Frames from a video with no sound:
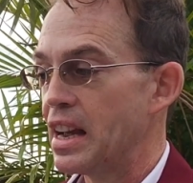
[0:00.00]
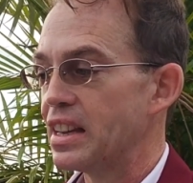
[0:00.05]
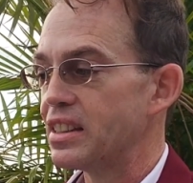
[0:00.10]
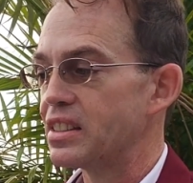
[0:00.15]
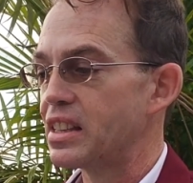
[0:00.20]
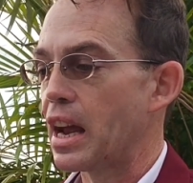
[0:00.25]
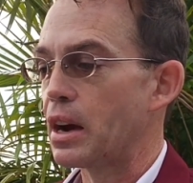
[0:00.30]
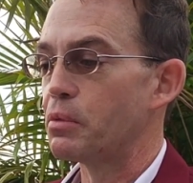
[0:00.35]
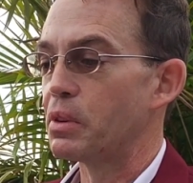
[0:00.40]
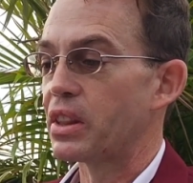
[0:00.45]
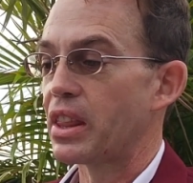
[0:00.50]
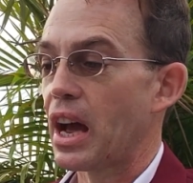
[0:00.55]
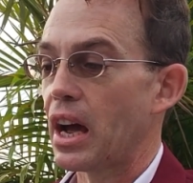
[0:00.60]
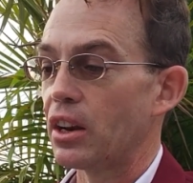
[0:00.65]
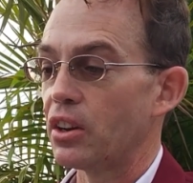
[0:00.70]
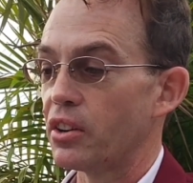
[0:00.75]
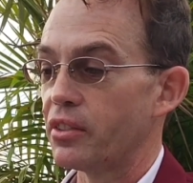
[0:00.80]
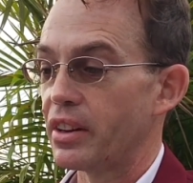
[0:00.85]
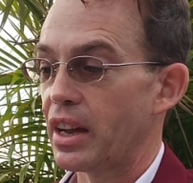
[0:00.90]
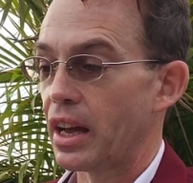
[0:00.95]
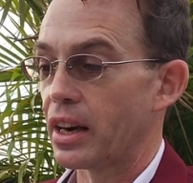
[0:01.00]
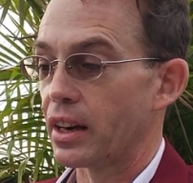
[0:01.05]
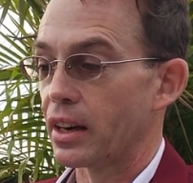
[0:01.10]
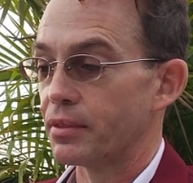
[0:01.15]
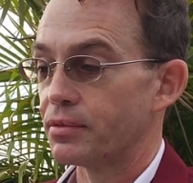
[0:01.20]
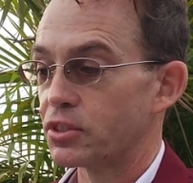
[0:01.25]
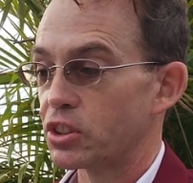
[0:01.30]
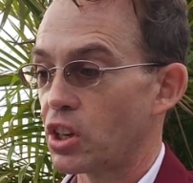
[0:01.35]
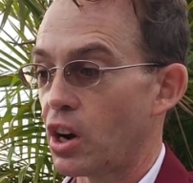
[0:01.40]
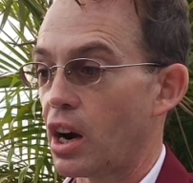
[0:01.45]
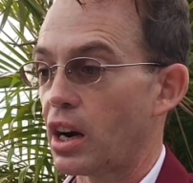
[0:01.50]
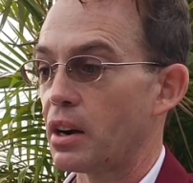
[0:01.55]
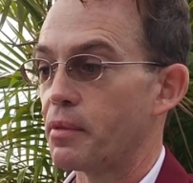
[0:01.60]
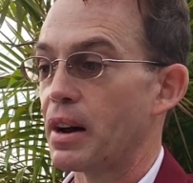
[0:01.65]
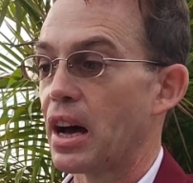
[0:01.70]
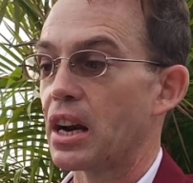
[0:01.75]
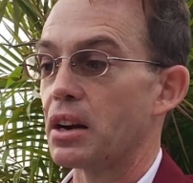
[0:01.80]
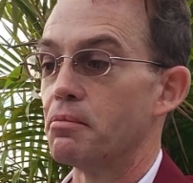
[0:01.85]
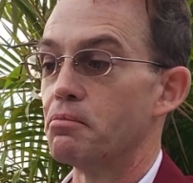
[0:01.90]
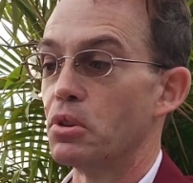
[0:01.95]
Same with aloe vera. Talk
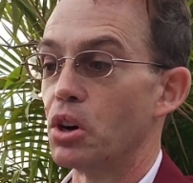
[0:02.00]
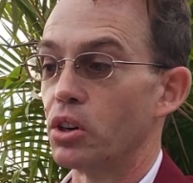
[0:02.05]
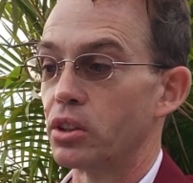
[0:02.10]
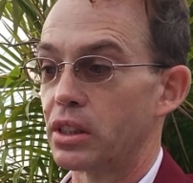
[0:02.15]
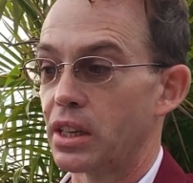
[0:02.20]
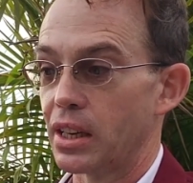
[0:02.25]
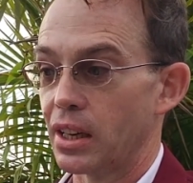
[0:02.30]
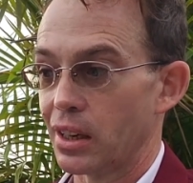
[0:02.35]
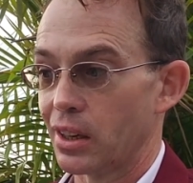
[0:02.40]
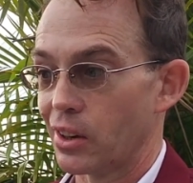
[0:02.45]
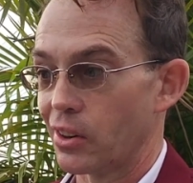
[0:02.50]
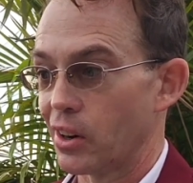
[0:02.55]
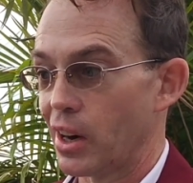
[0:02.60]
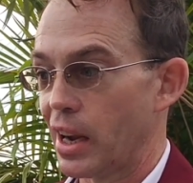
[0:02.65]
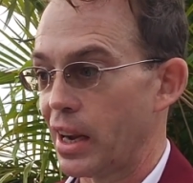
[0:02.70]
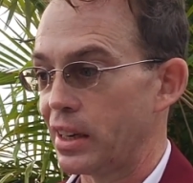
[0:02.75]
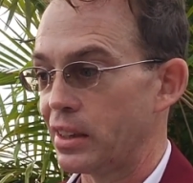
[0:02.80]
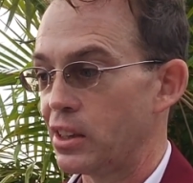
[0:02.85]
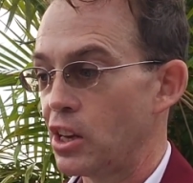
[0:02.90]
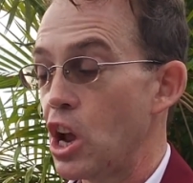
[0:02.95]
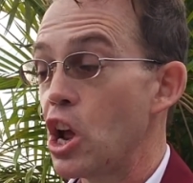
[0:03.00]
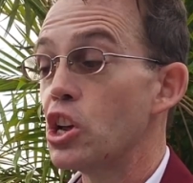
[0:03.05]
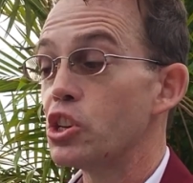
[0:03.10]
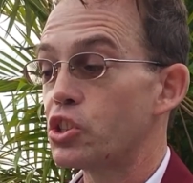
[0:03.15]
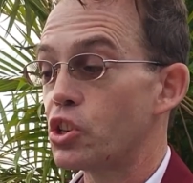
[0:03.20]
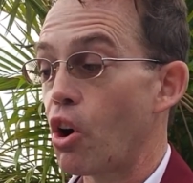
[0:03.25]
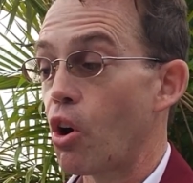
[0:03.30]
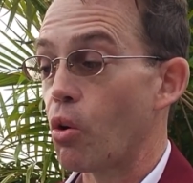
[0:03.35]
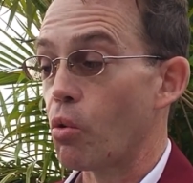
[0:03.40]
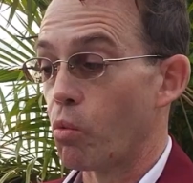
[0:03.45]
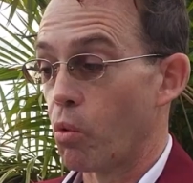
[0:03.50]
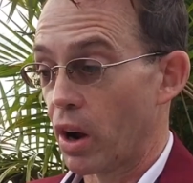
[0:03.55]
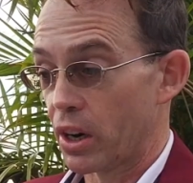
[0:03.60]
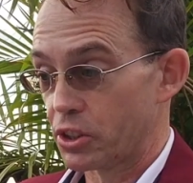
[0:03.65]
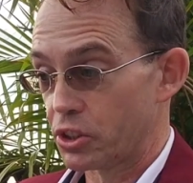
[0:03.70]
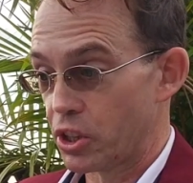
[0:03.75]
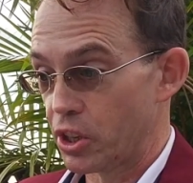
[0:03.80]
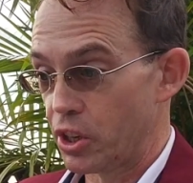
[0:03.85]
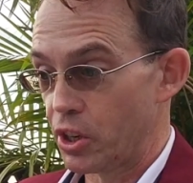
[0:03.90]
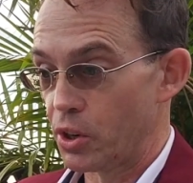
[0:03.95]
about a mood killer, right? So
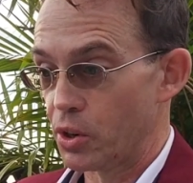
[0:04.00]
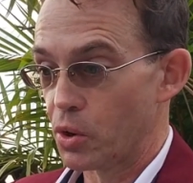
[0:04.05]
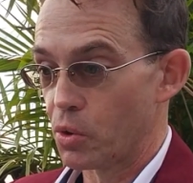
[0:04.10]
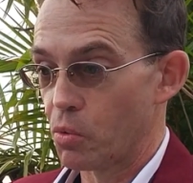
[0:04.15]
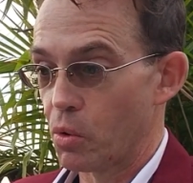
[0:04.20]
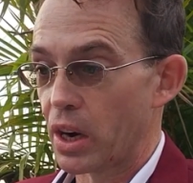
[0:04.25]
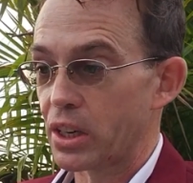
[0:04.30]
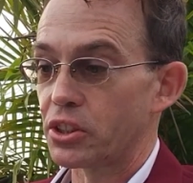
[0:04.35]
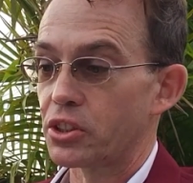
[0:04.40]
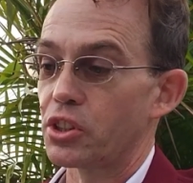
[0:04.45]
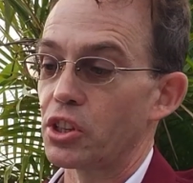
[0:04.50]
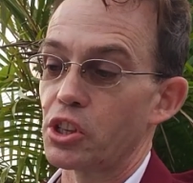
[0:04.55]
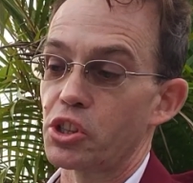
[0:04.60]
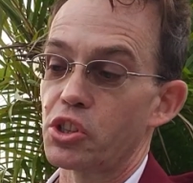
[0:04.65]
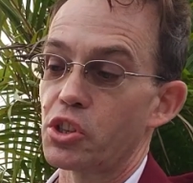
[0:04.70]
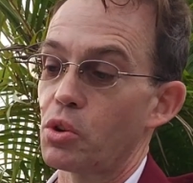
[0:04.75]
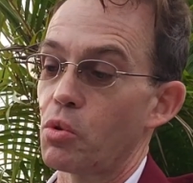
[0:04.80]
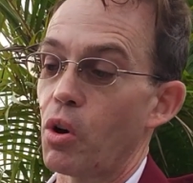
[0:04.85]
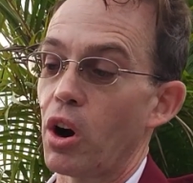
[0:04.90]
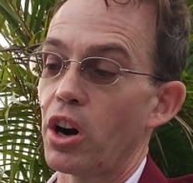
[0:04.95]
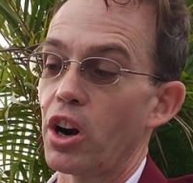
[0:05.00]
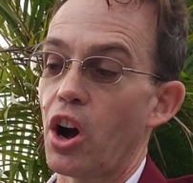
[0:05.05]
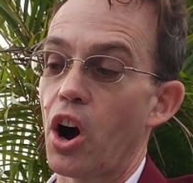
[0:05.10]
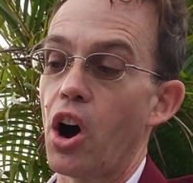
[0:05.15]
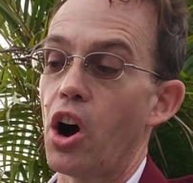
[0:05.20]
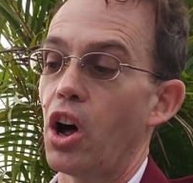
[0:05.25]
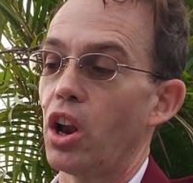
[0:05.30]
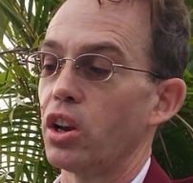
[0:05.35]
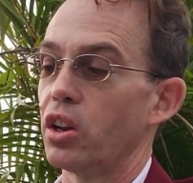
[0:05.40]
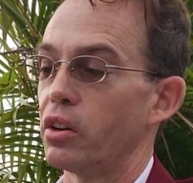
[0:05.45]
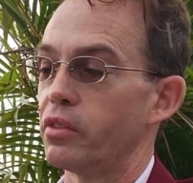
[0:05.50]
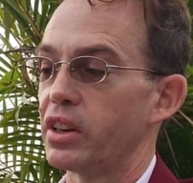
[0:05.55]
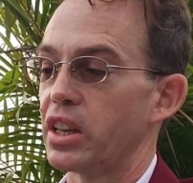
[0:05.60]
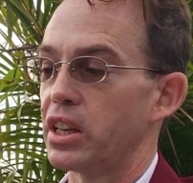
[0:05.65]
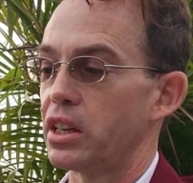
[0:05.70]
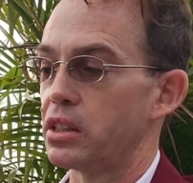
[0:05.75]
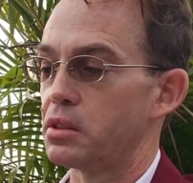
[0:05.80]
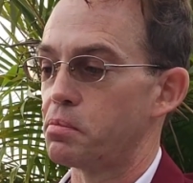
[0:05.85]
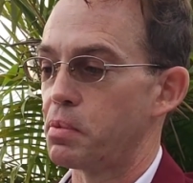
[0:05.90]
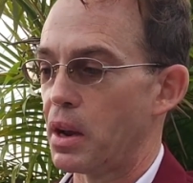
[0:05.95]
what to do? What to squirt all over
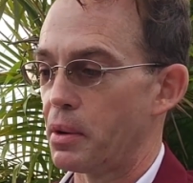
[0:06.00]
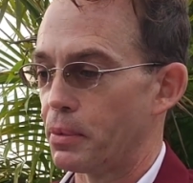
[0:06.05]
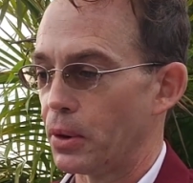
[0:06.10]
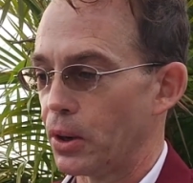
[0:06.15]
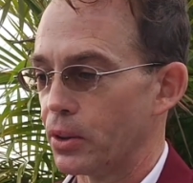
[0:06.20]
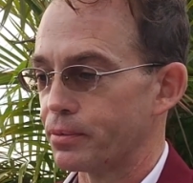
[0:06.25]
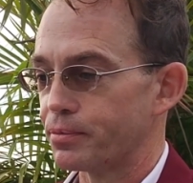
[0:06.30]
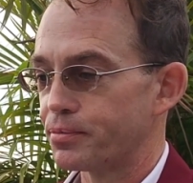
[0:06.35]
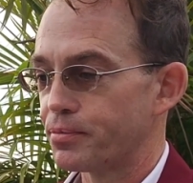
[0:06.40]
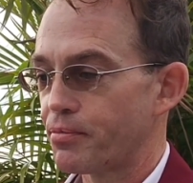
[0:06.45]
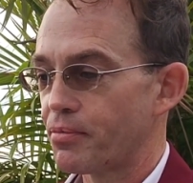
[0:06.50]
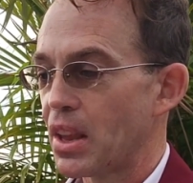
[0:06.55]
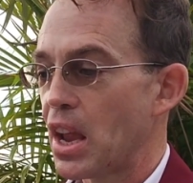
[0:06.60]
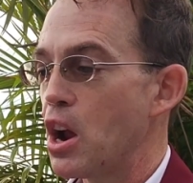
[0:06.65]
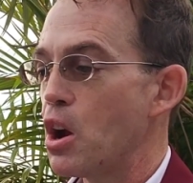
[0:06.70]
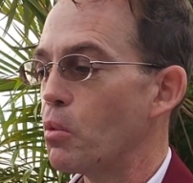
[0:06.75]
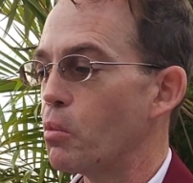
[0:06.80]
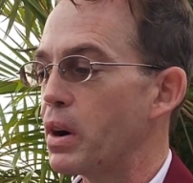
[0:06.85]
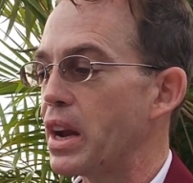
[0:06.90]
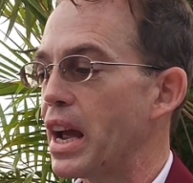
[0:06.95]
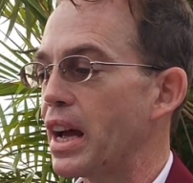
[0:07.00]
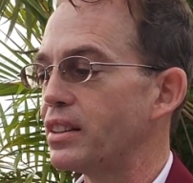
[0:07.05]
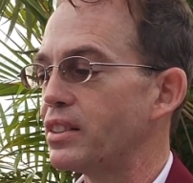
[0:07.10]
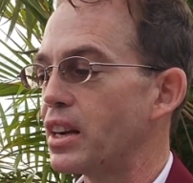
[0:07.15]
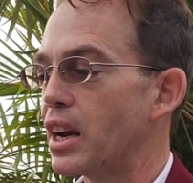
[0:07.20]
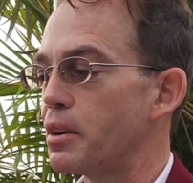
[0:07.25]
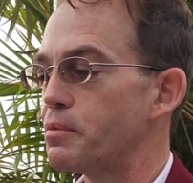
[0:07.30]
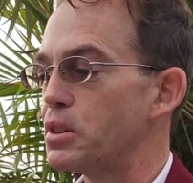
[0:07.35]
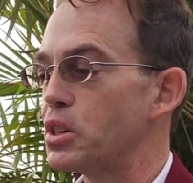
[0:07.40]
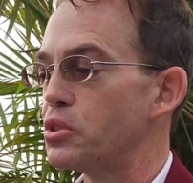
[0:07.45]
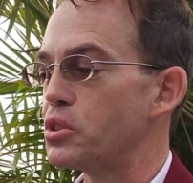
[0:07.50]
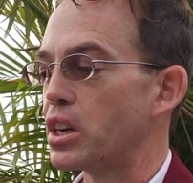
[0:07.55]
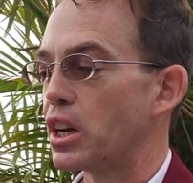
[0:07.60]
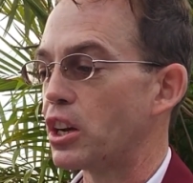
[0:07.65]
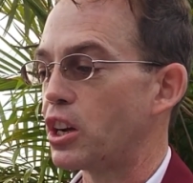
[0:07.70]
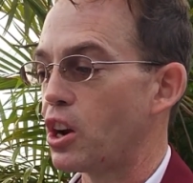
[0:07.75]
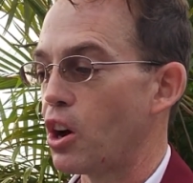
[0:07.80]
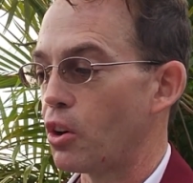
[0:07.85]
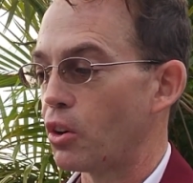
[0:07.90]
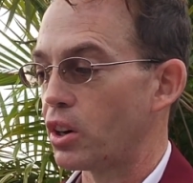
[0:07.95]
these people? We ended up using
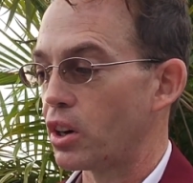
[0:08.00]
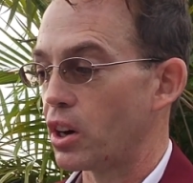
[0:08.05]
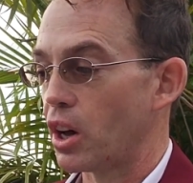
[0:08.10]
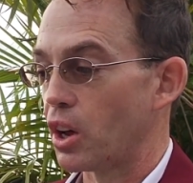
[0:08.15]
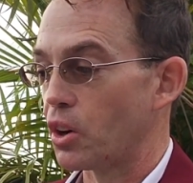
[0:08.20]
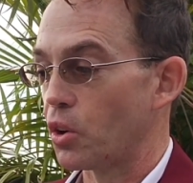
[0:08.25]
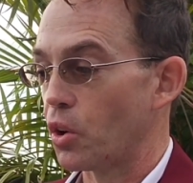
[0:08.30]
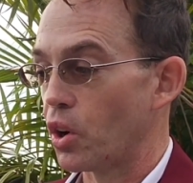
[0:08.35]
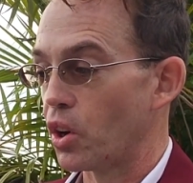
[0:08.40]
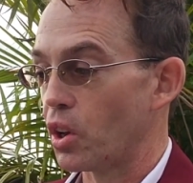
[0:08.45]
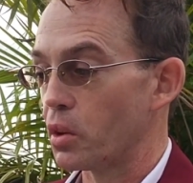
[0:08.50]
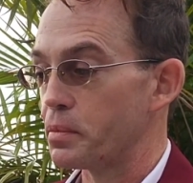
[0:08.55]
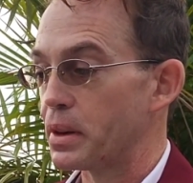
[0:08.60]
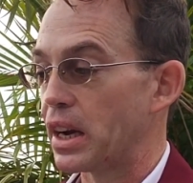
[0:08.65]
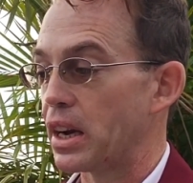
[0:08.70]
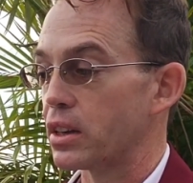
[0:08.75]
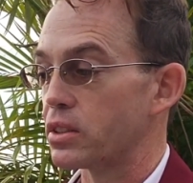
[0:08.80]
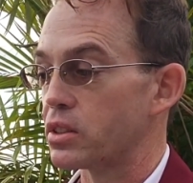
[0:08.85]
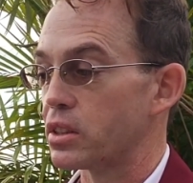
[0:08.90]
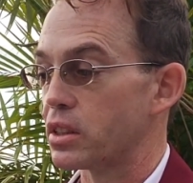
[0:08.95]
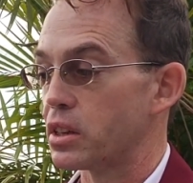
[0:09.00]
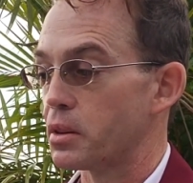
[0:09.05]
coconut oil because it